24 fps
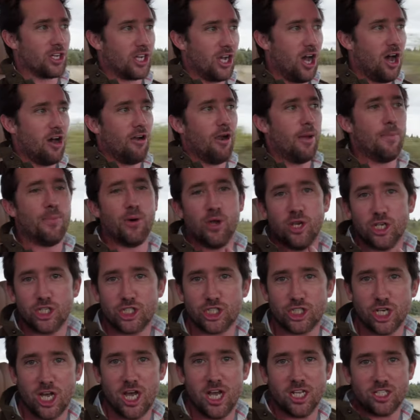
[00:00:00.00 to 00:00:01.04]
of car, I put a
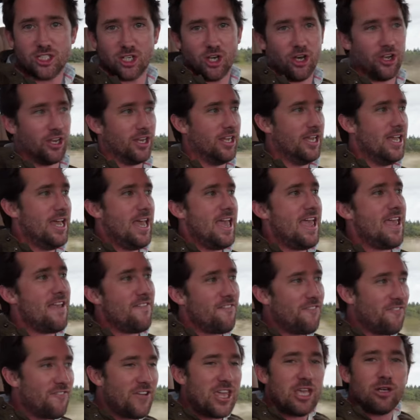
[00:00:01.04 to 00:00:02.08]
shirt on. It
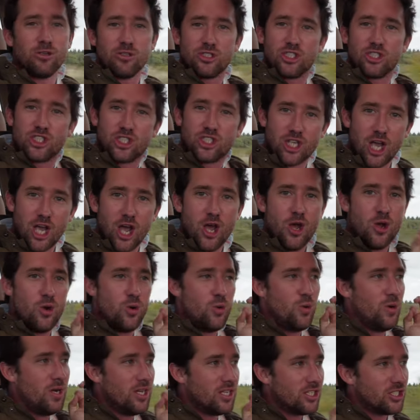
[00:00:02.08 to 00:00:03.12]
feels
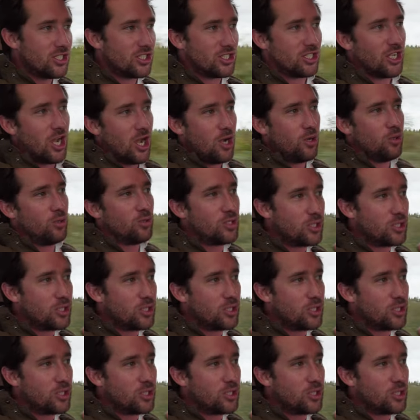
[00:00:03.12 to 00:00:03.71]
so, so